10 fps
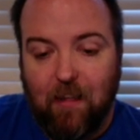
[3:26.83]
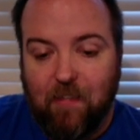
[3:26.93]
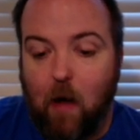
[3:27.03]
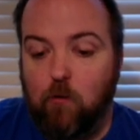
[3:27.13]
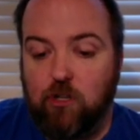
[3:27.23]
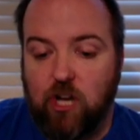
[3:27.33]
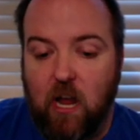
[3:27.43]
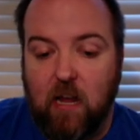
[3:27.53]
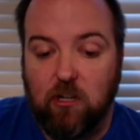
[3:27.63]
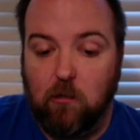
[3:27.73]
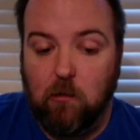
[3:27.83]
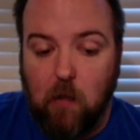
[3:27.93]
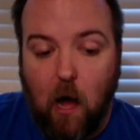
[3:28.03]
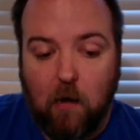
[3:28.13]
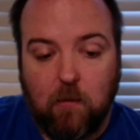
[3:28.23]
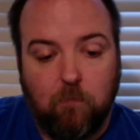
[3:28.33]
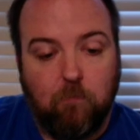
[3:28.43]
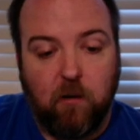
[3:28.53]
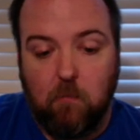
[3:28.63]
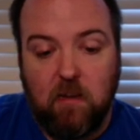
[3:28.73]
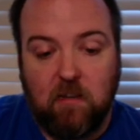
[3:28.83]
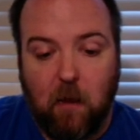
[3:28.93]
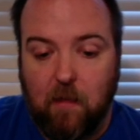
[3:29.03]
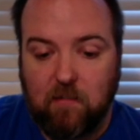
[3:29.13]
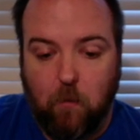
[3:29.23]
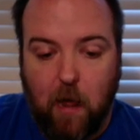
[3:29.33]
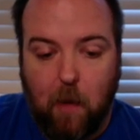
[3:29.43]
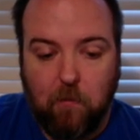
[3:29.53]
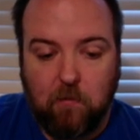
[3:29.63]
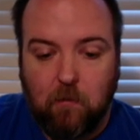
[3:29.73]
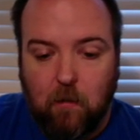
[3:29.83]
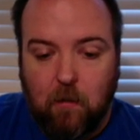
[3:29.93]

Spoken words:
That would change a lot, but in the meantime, that's not what happens.